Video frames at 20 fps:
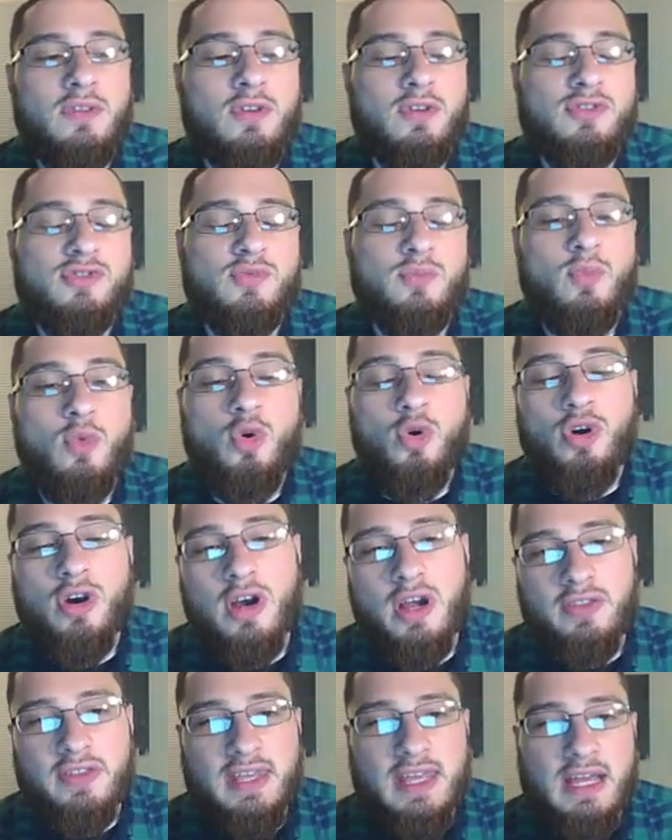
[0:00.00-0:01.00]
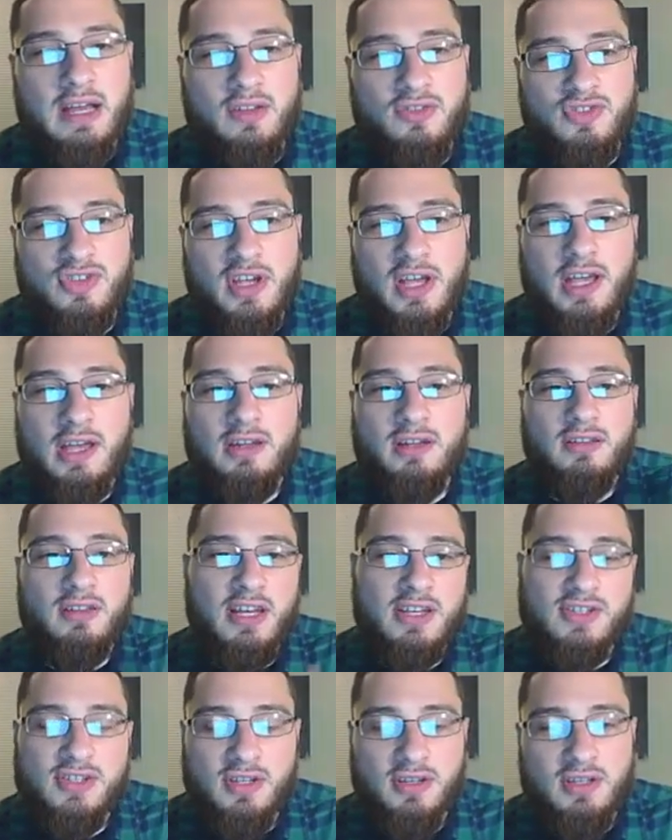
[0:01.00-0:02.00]
there's more on the outside
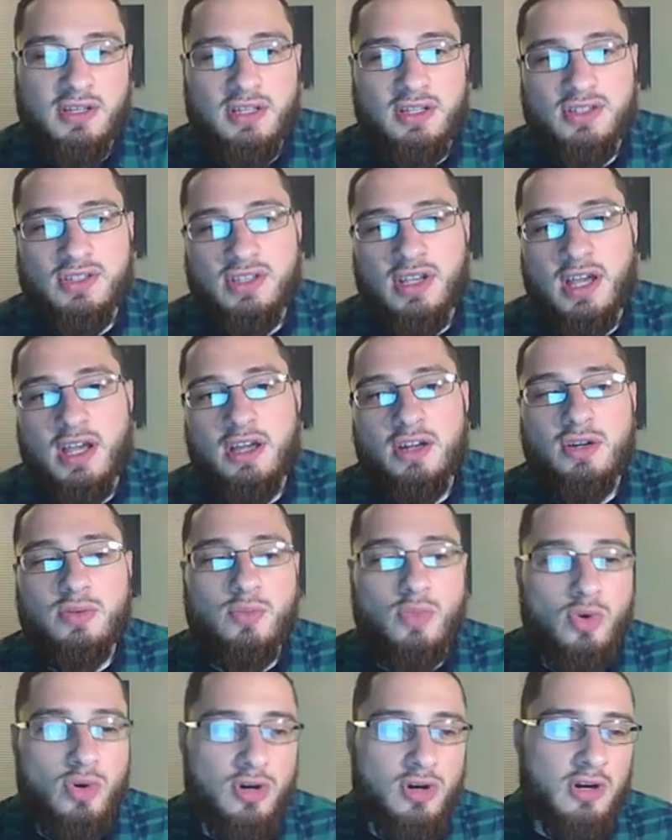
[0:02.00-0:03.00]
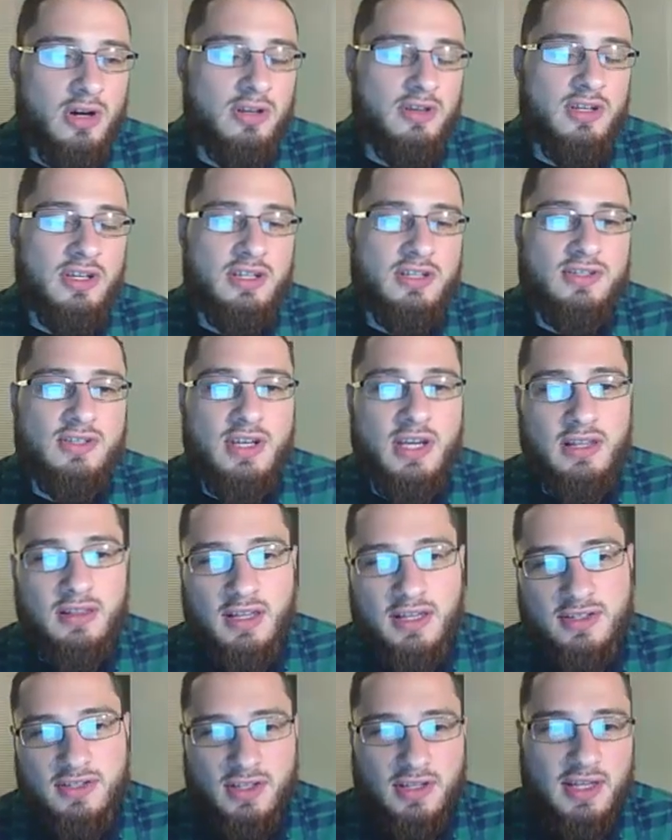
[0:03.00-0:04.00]
and less on the inside, or more on the inside,
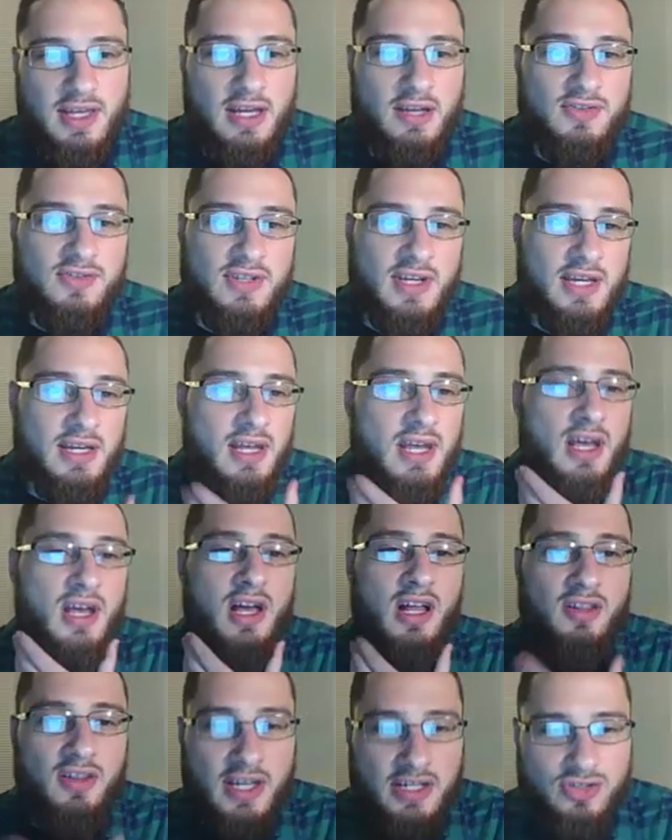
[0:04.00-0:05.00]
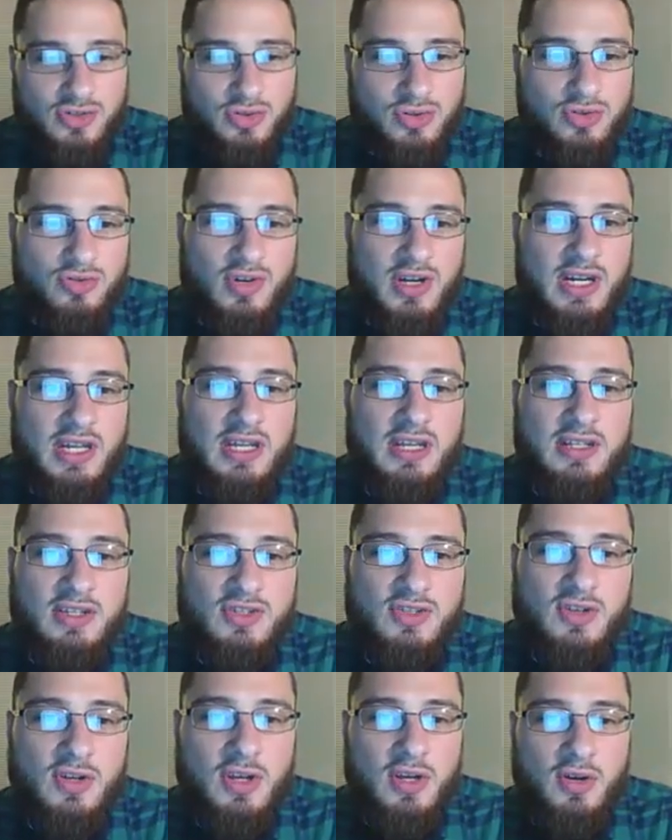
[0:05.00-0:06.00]
less on the outside. Electrical
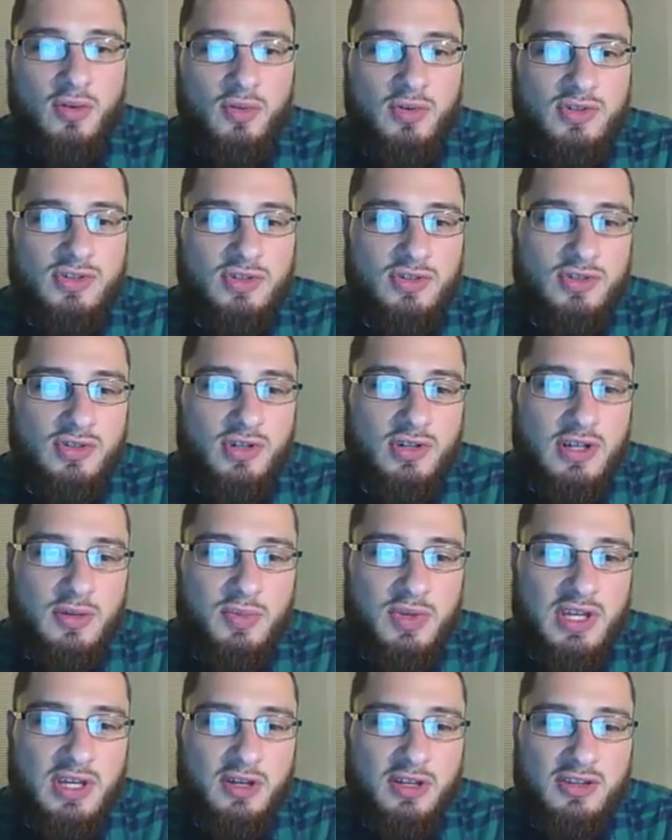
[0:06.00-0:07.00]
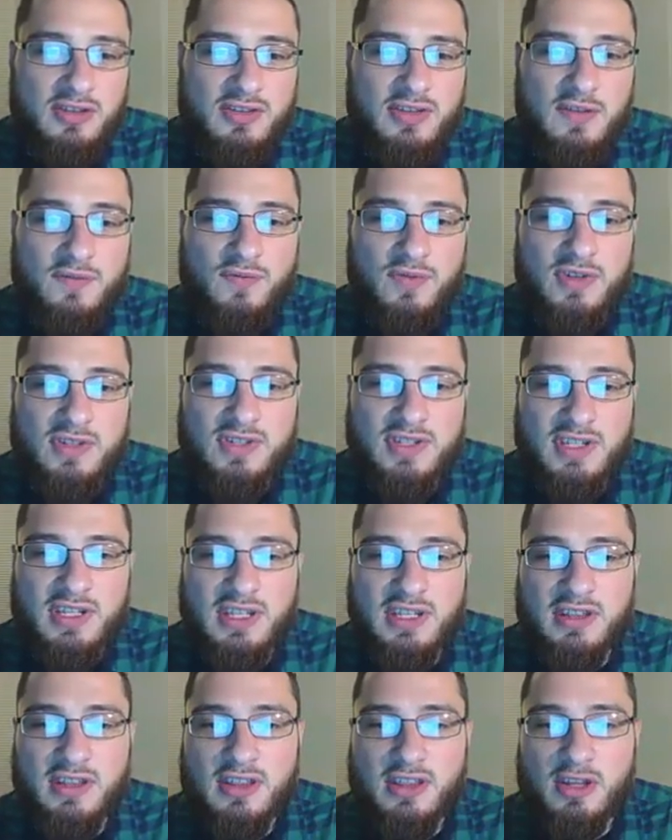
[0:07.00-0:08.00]
gradients, which is going to be a difference
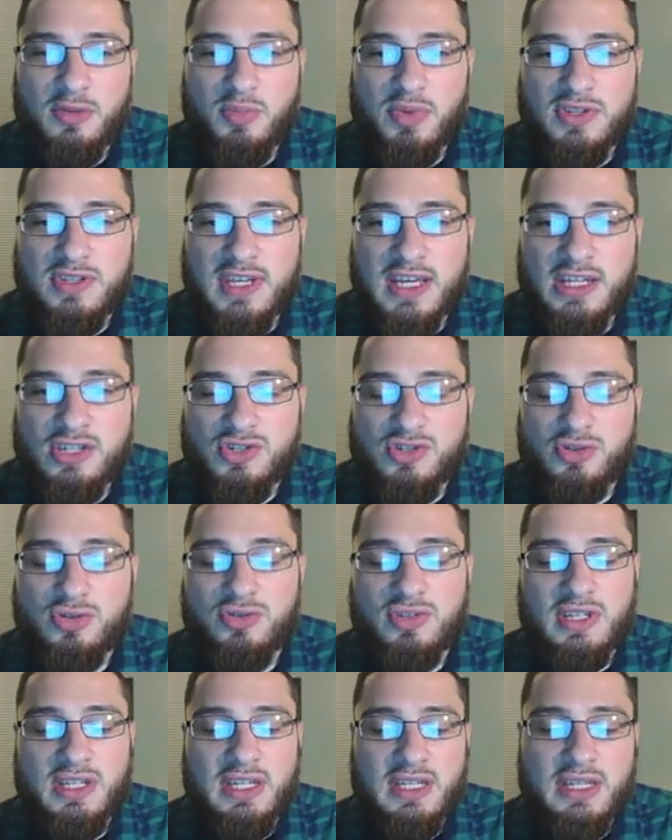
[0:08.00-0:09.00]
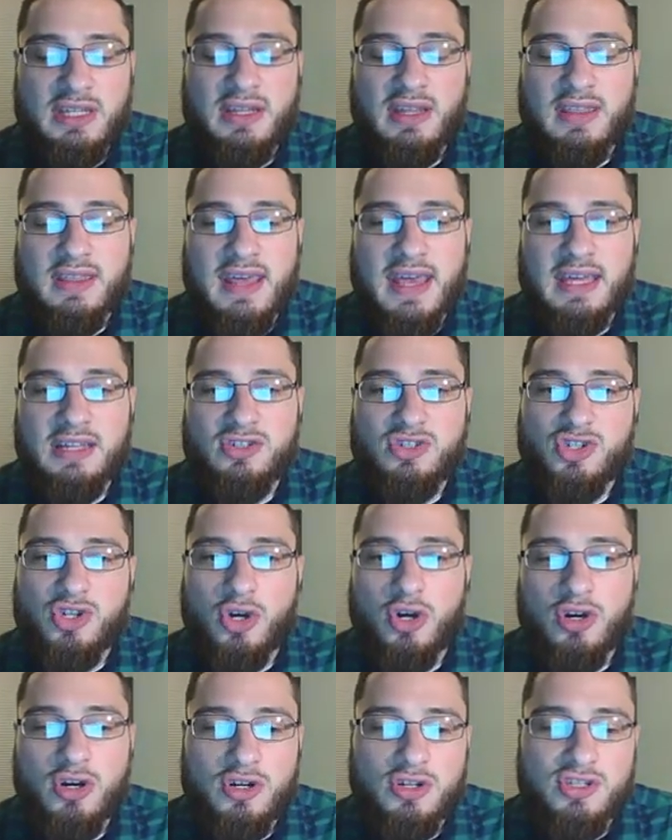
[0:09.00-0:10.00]
in the potential in that
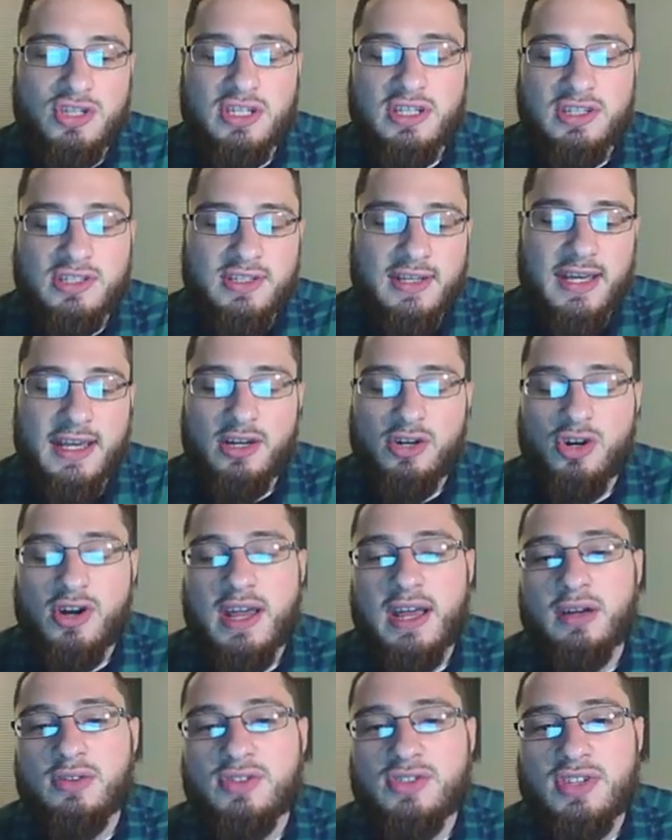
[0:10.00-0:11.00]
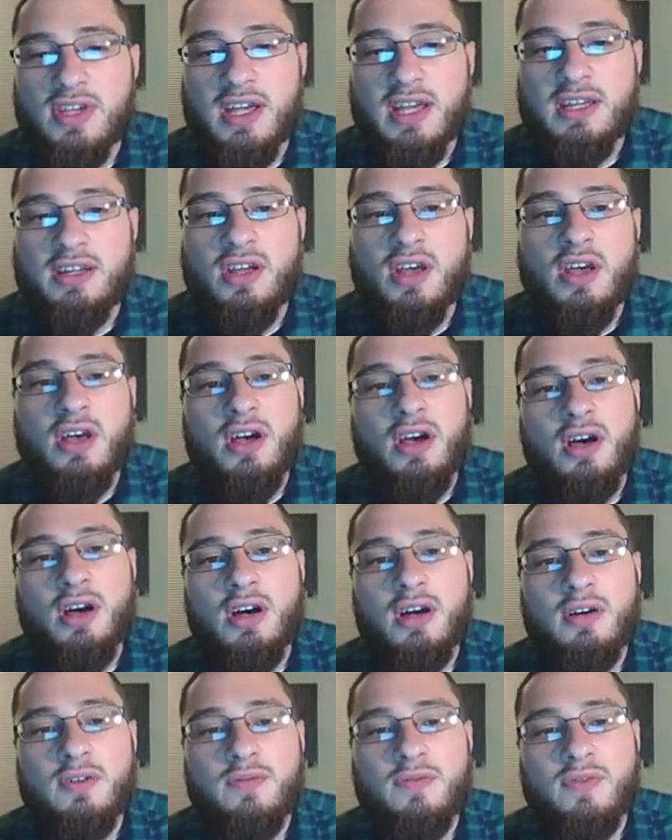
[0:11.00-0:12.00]
charge inside or outside
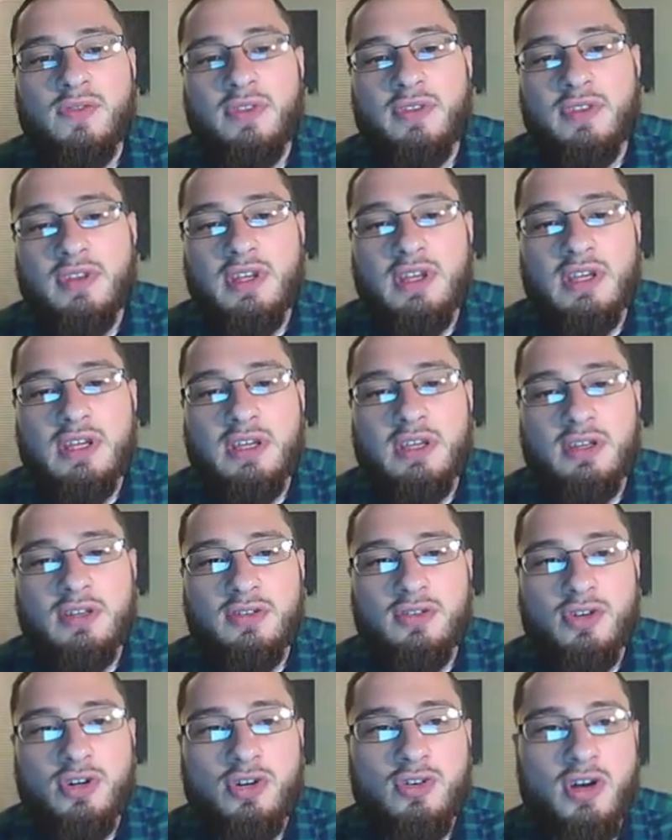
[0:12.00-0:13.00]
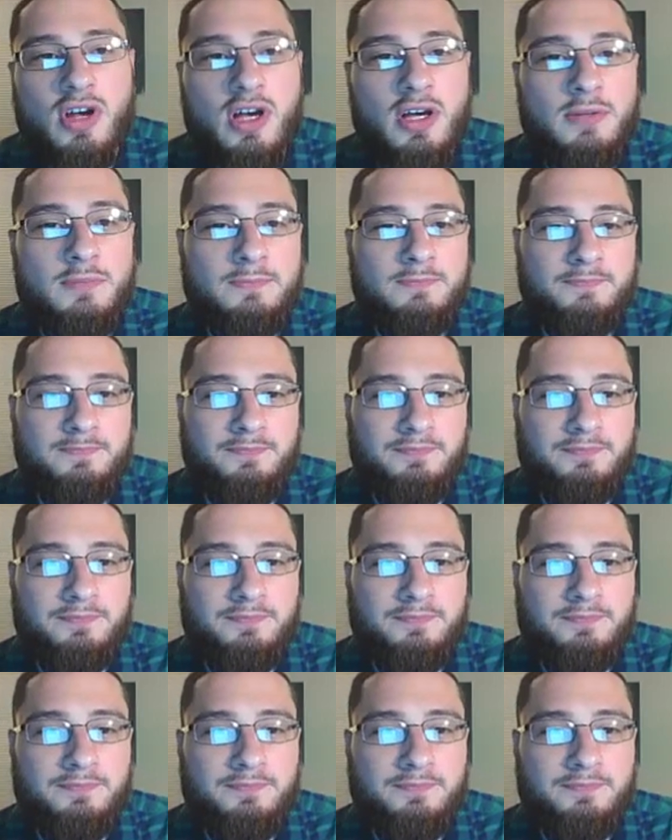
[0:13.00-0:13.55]
of the neuron.